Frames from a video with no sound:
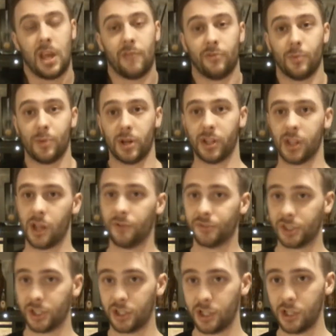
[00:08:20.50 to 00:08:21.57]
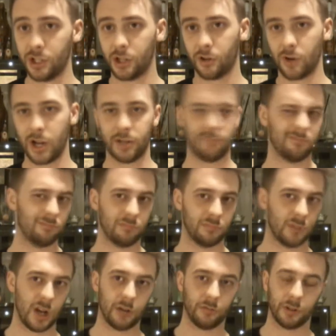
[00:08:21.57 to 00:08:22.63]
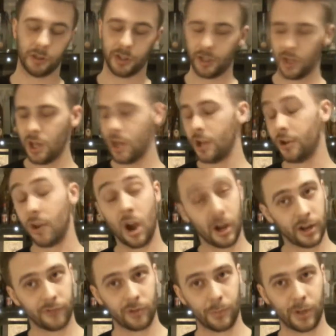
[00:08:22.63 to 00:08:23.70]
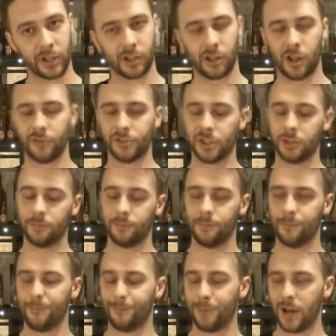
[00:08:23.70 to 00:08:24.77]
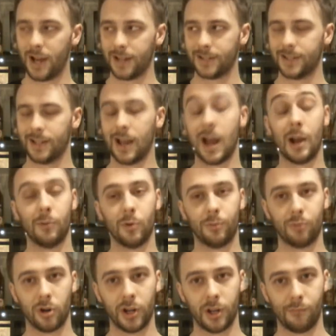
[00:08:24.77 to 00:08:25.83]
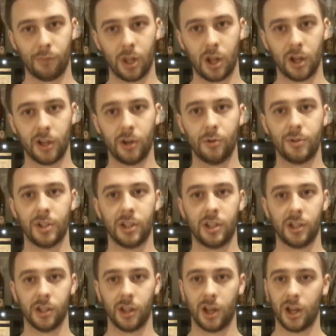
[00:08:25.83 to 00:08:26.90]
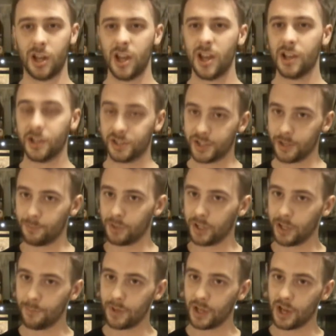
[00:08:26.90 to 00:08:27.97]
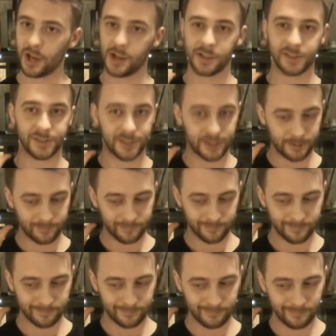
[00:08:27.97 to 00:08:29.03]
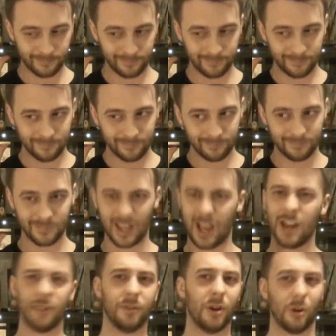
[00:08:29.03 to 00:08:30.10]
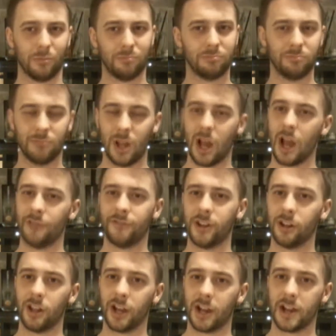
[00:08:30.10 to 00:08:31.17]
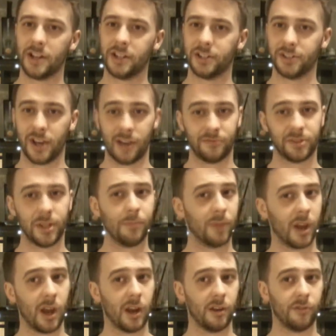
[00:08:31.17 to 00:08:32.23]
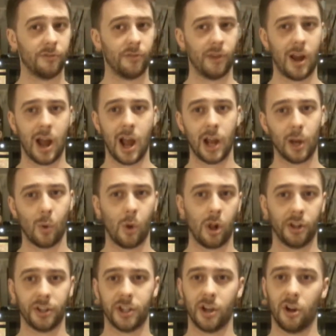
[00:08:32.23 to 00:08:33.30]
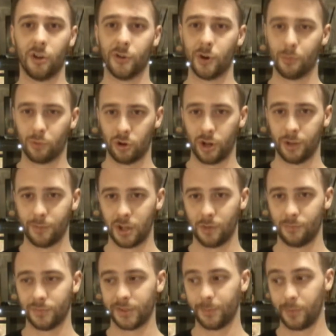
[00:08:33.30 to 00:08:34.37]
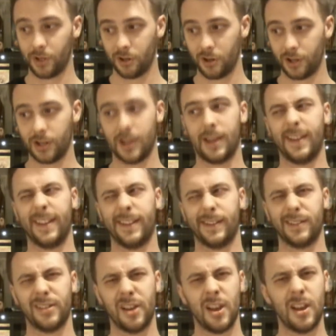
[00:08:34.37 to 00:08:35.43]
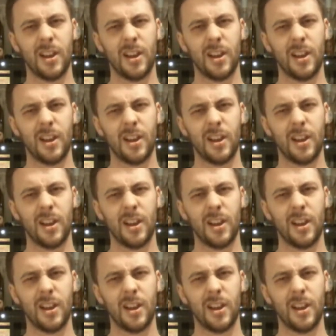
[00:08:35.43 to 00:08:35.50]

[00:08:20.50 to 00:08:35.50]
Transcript: Everybody loves tequila, right? Not really. Not everybody loves it, but I would bring a Blanco tequila simply because, I don't know, I feel like I need to have some kind of high-quality, ultra-premium spirit, and